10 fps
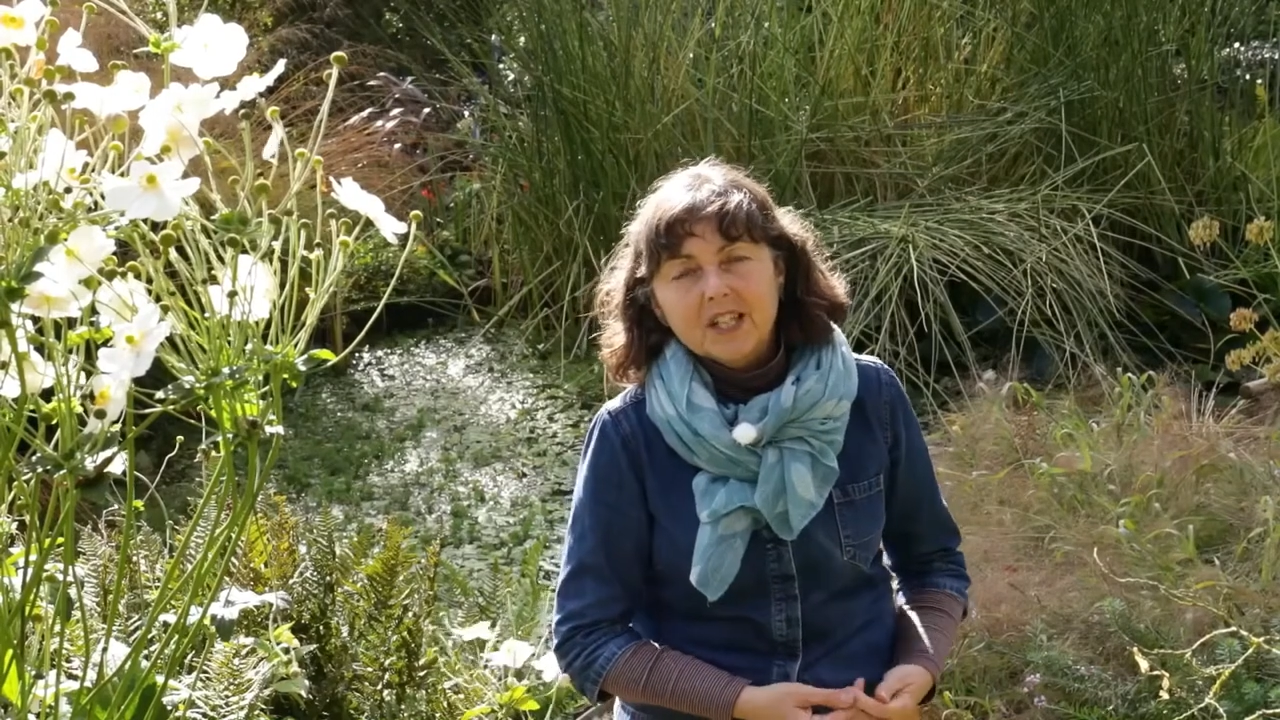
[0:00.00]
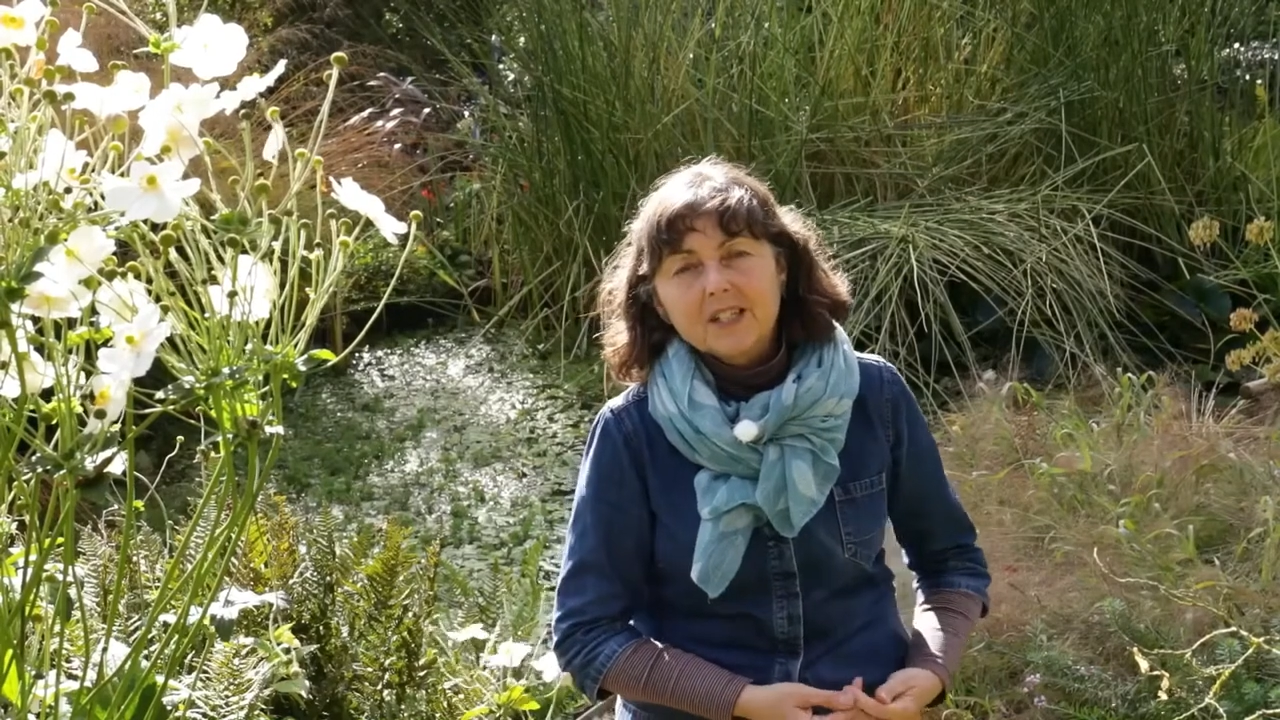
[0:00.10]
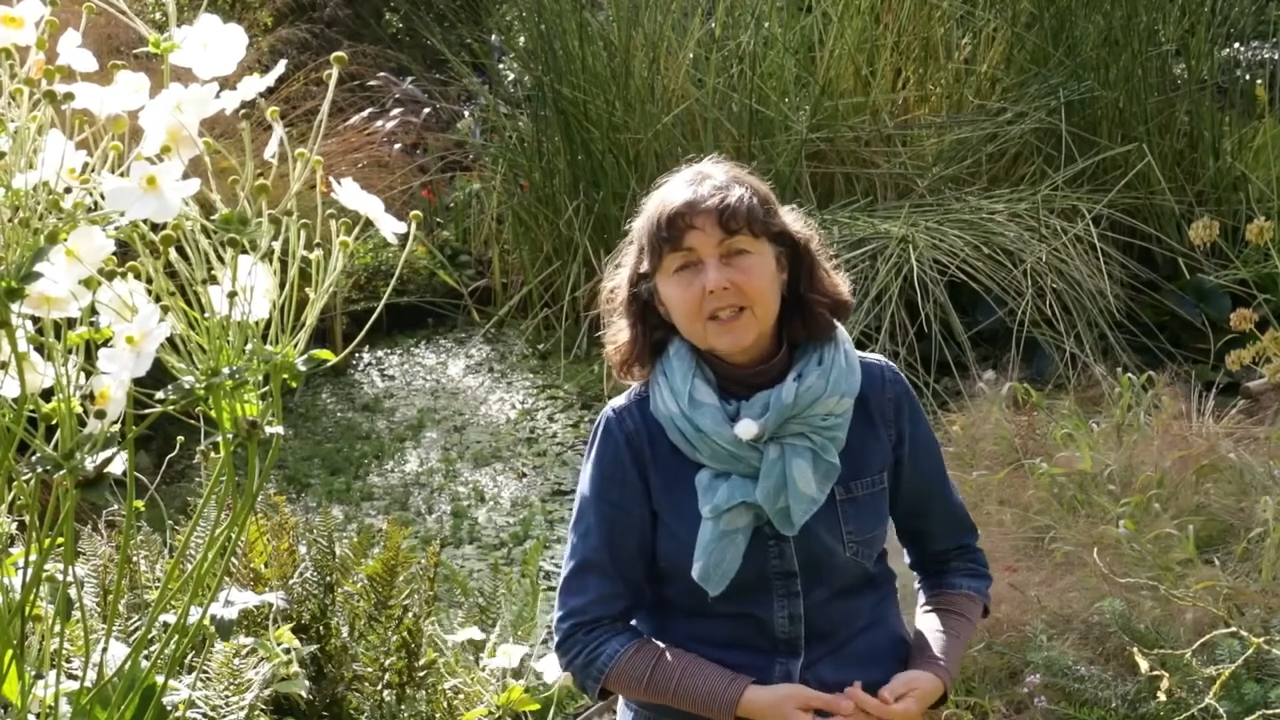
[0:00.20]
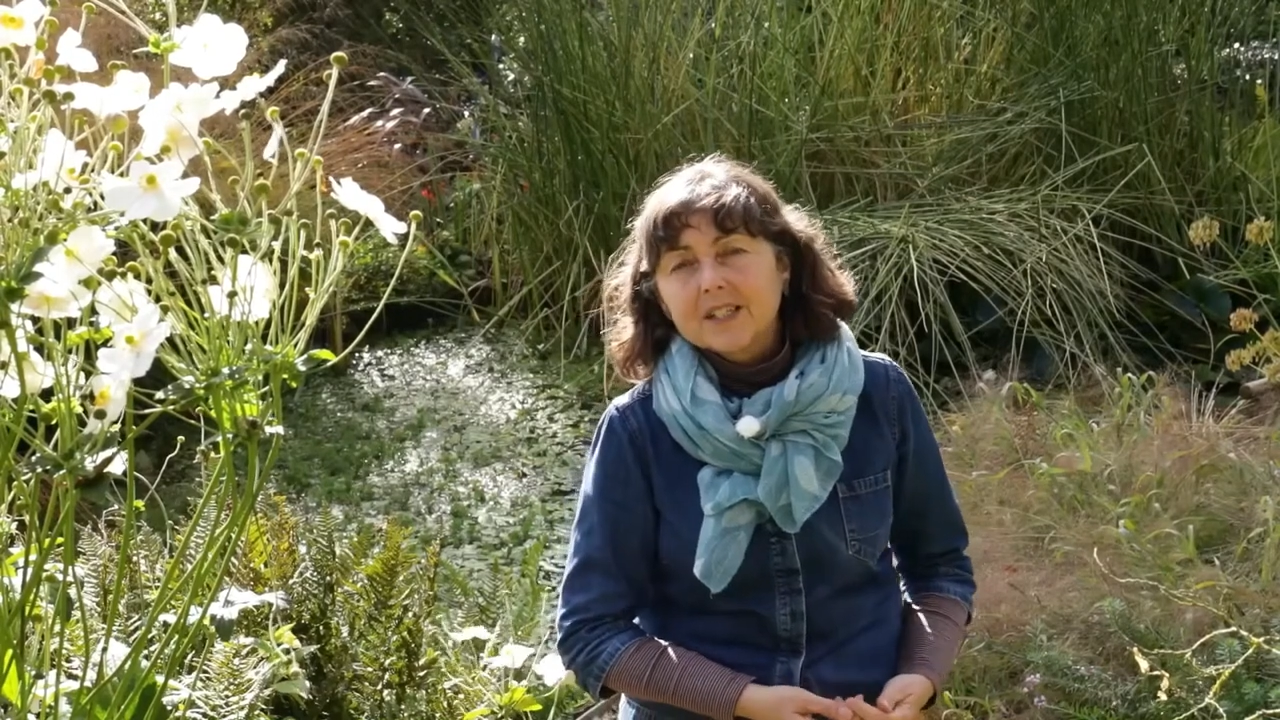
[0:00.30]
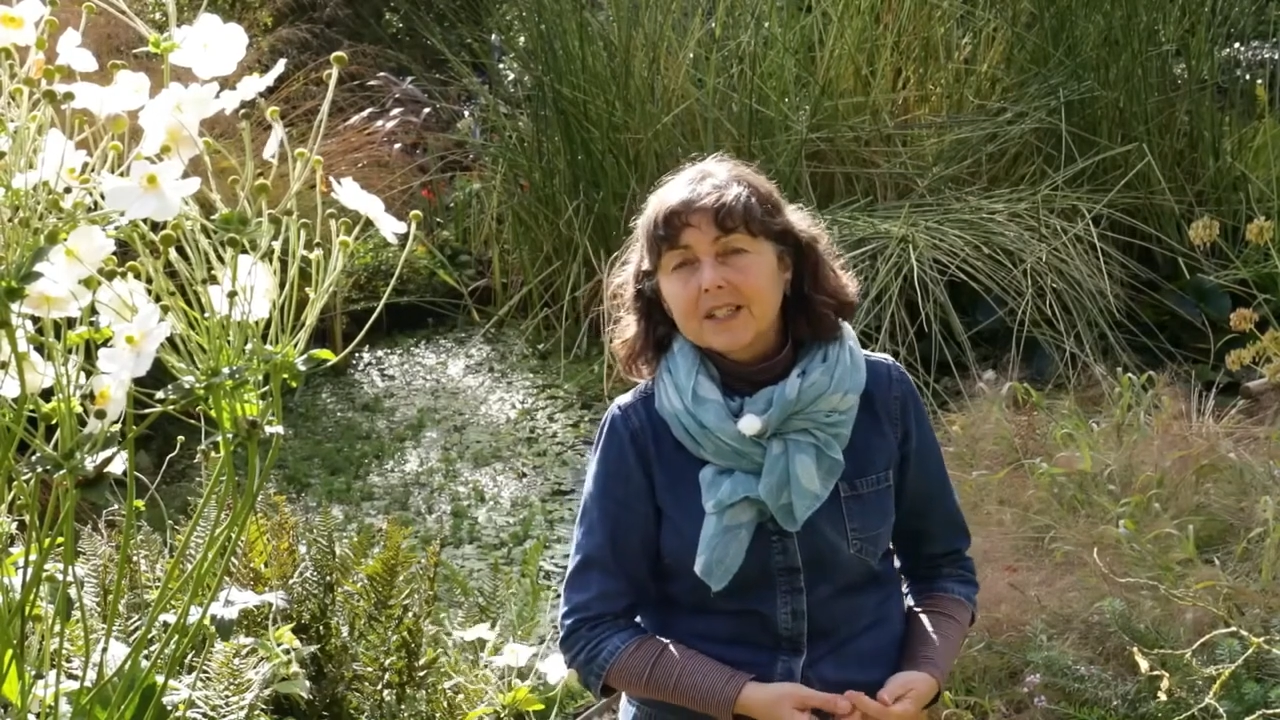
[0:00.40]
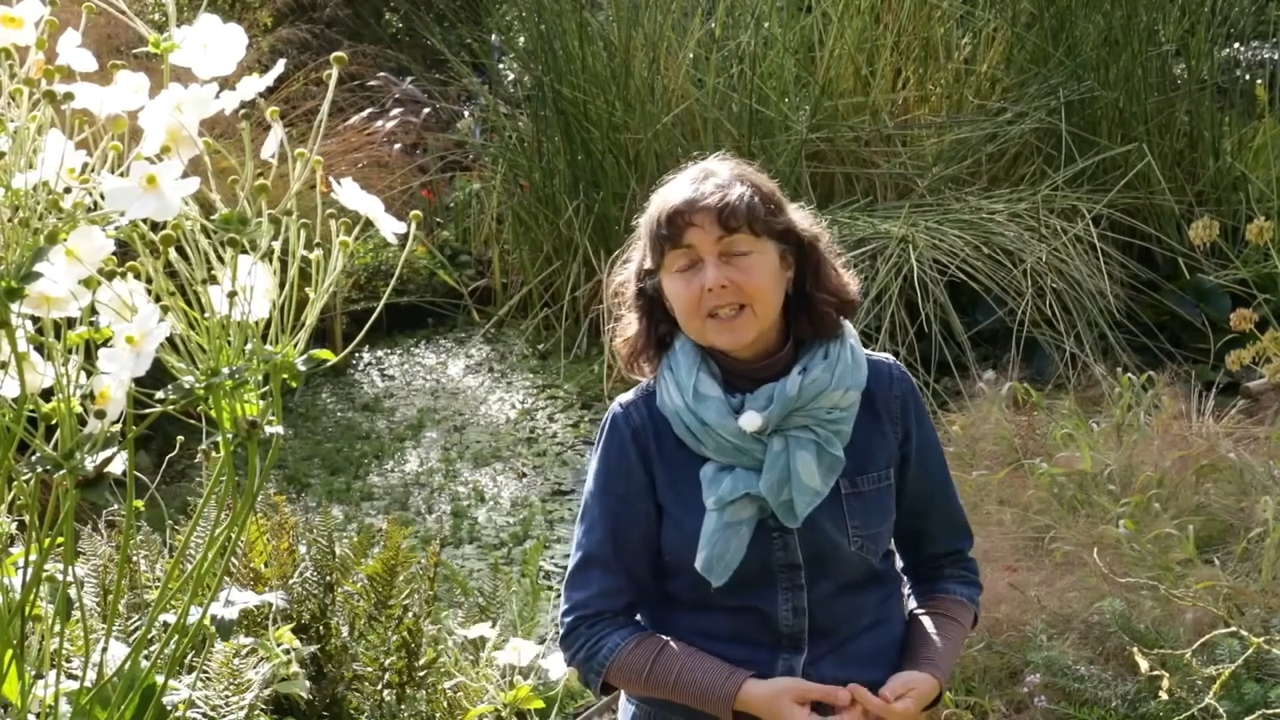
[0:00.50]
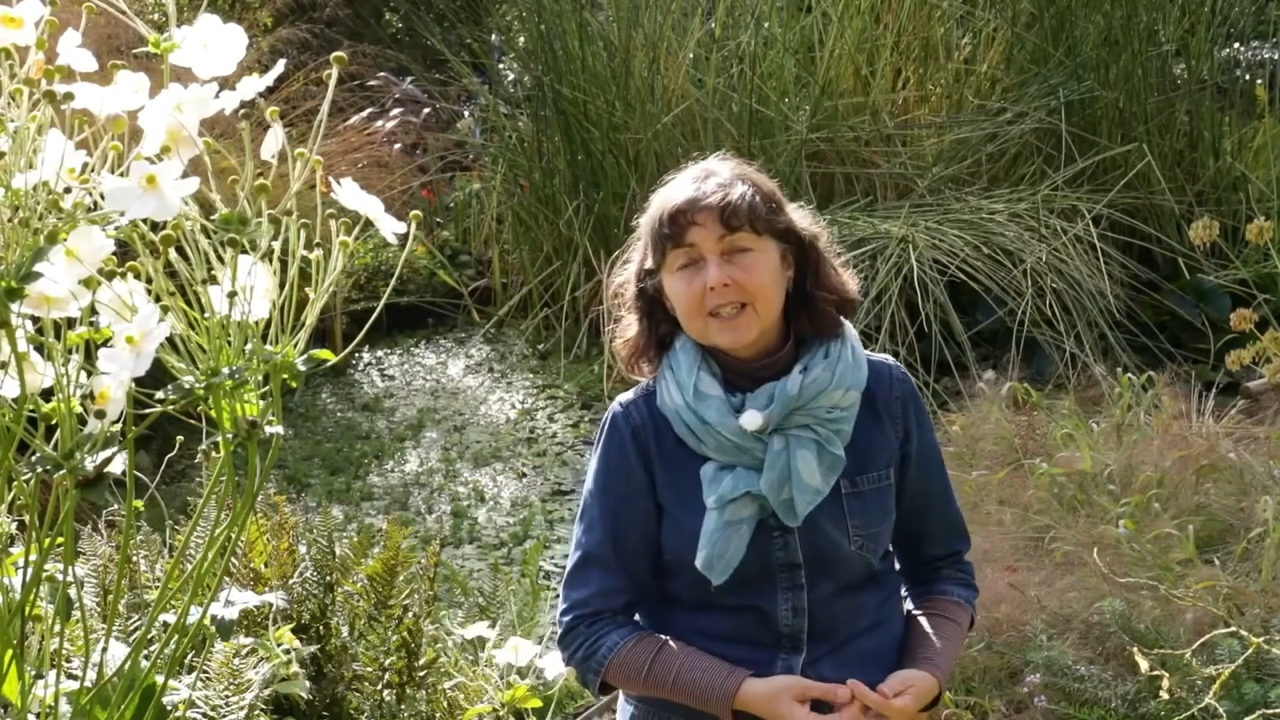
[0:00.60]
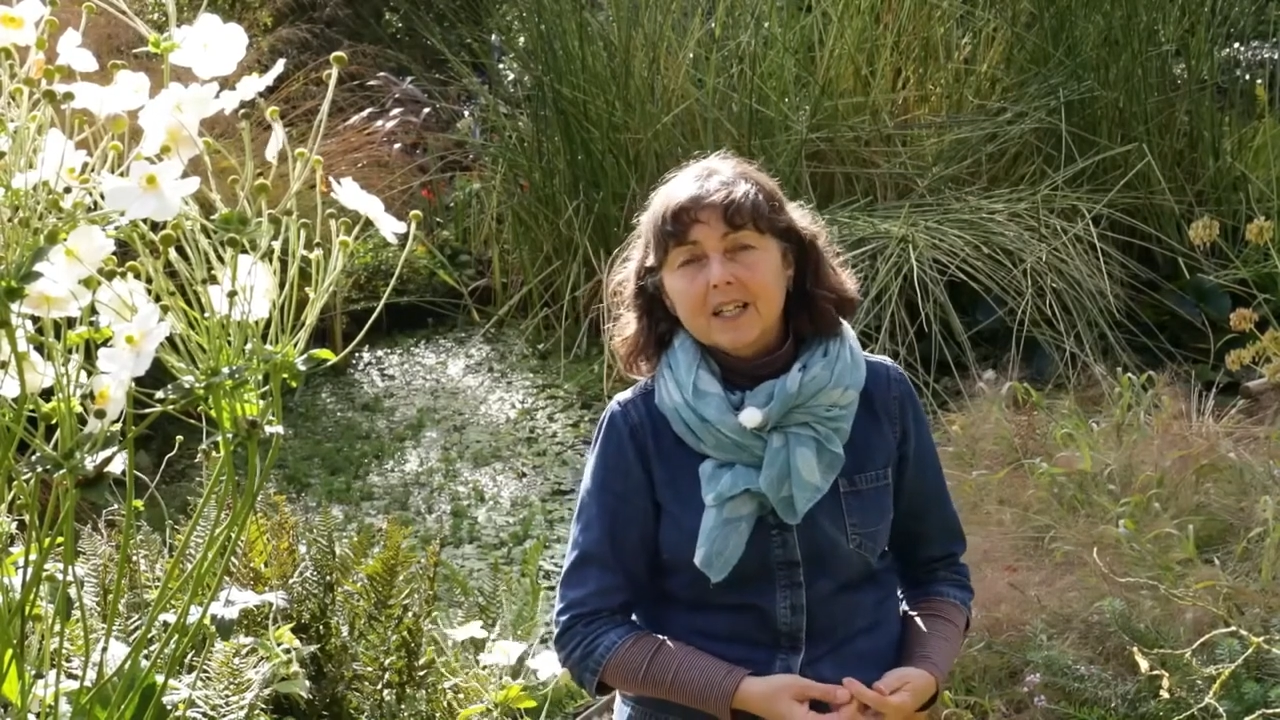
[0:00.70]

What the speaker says: East Sussex,